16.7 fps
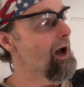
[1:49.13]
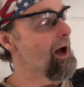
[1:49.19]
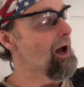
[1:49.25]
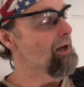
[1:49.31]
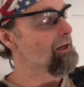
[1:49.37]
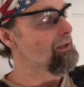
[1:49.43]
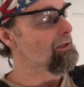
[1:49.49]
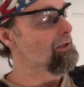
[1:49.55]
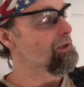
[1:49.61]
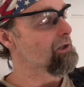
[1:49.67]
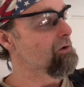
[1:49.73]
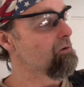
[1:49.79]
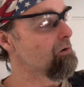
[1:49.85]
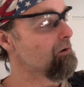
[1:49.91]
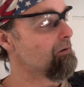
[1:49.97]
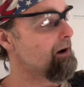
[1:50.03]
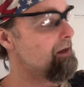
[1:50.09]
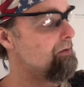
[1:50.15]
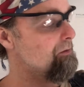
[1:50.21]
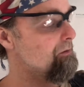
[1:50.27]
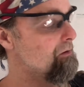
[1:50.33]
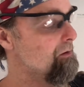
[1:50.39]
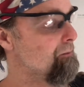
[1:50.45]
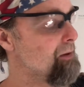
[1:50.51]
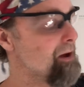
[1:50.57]
I score right
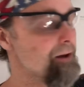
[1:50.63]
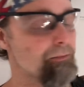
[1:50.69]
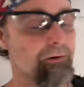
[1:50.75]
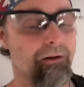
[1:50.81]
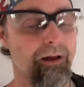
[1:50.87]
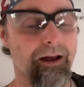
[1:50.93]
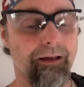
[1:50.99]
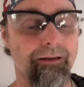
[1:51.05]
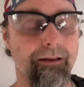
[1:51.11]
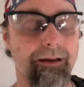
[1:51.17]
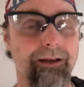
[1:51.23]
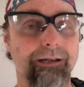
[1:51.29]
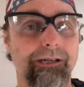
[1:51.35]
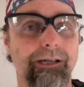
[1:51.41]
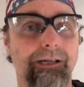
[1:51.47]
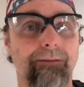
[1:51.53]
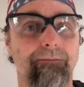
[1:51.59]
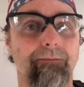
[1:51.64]
through the paper like this,